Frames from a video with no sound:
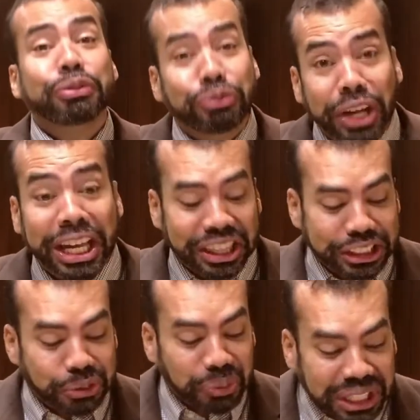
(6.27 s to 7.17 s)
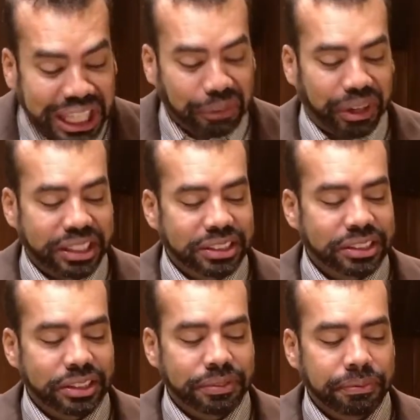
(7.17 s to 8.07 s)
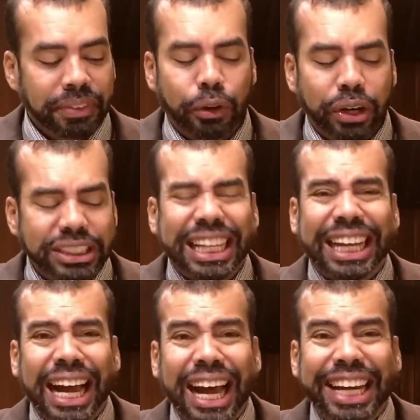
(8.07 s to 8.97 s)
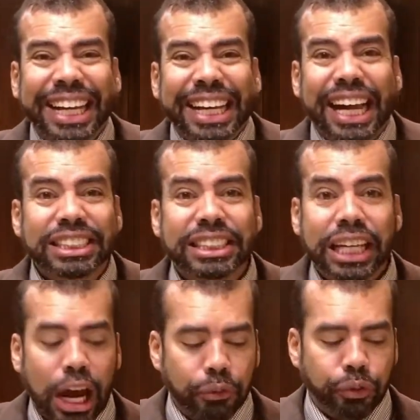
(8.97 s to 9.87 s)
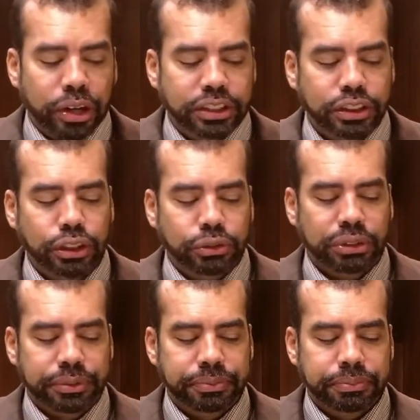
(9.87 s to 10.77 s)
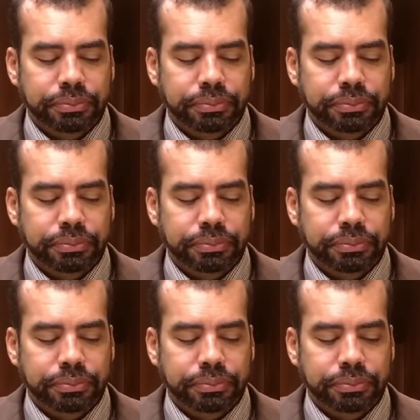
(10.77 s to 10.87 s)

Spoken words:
faith is a relay race, a race that God has set out for his children.